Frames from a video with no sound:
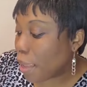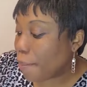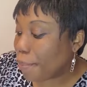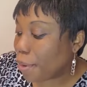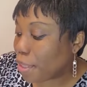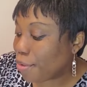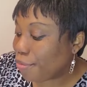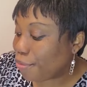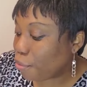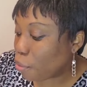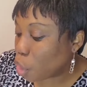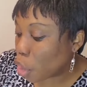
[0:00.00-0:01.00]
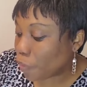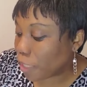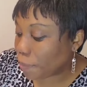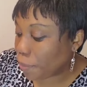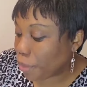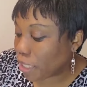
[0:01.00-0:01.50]
But the fruit of the
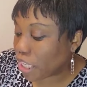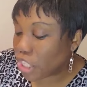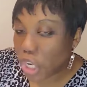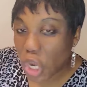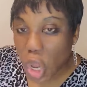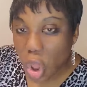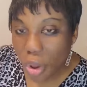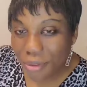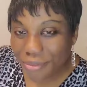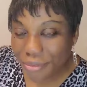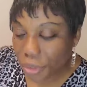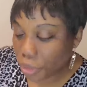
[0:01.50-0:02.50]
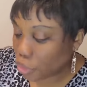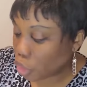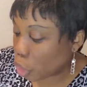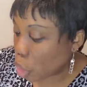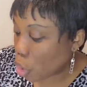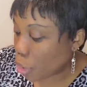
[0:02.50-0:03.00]
Spirit is love,
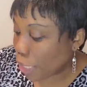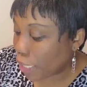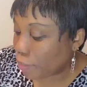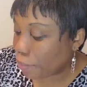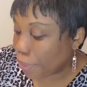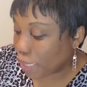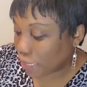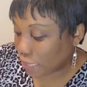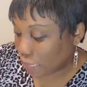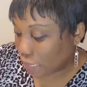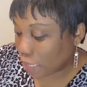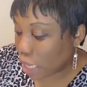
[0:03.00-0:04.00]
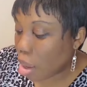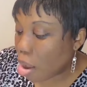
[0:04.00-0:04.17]
joy, peace,